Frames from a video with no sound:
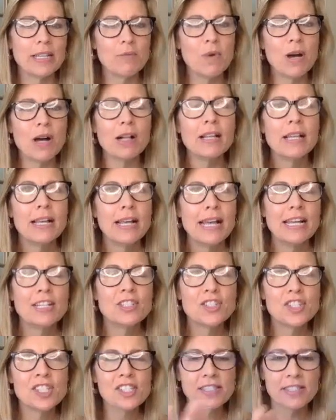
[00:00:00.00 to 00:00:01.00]
Well,
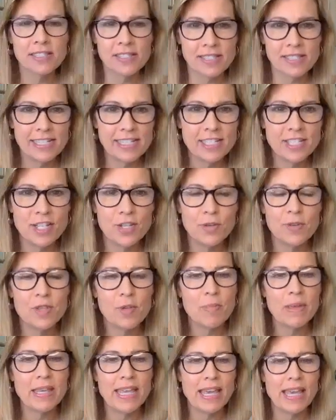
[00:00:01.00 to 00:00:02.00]
just listening to you in the
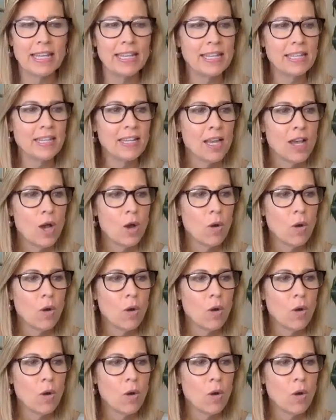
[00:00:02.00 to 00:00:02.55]
beginning,